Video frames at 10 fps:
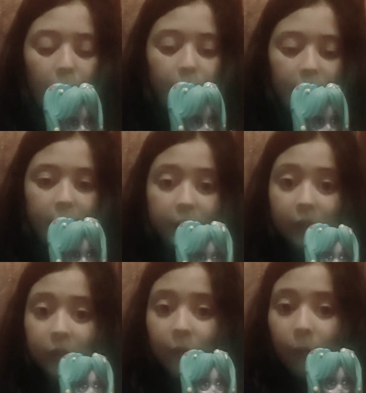But it's
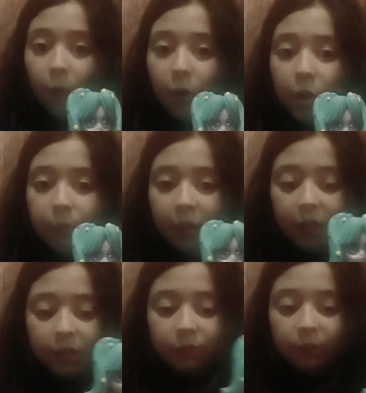also cool
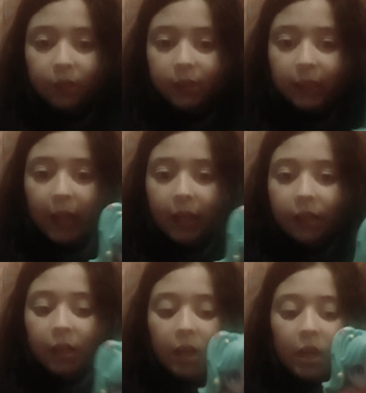because with the stand,